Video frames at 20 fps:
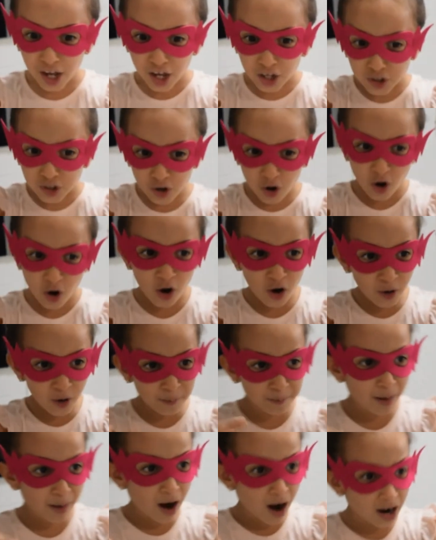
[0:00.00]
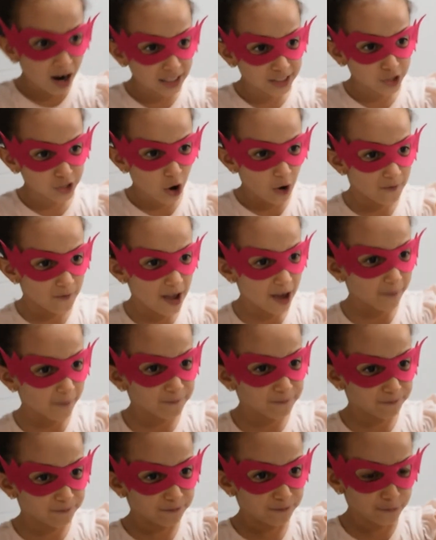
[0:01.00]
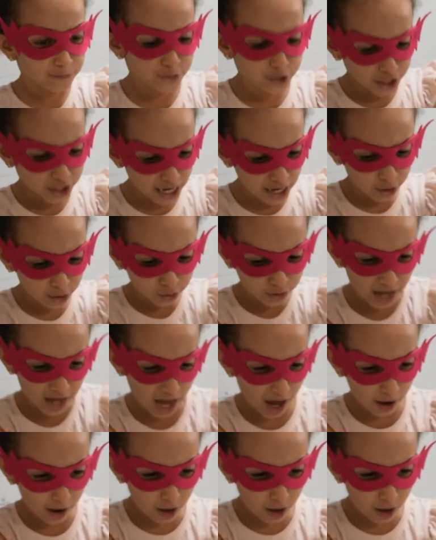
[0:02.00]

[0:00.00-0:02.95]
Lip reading: You're part of our channel now.